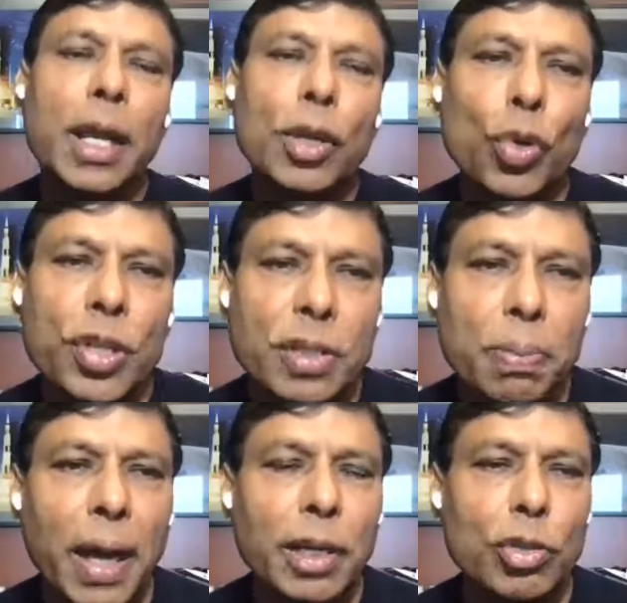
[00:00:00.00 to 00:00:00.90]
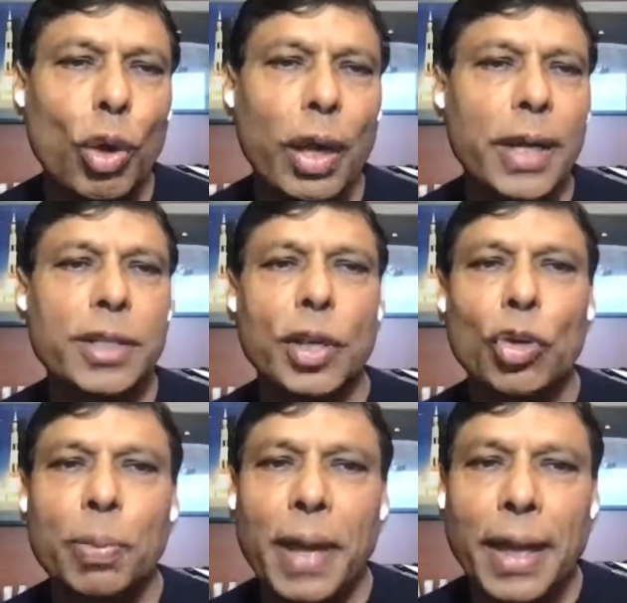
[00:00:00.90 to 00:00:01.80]
Your smart toilets are
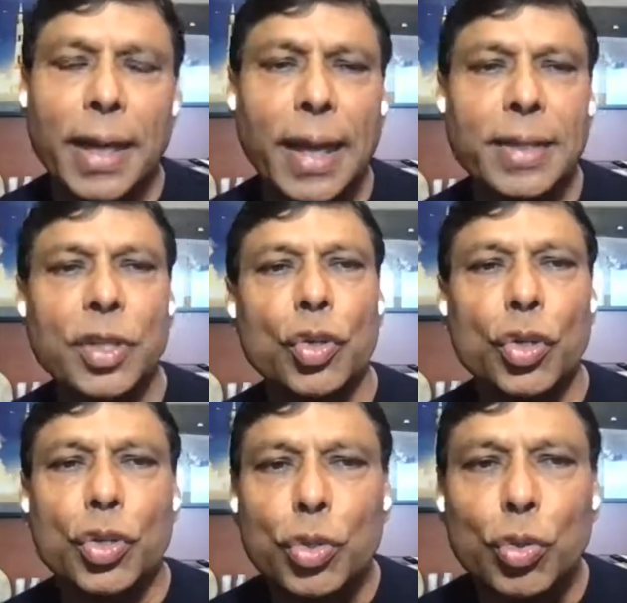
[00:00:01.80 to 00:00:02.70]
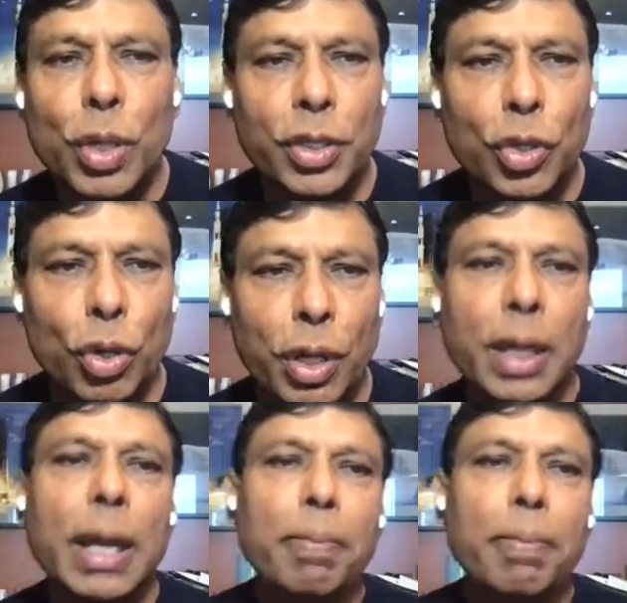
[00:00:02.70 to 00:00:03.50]
going to be analyzing your stool and urine.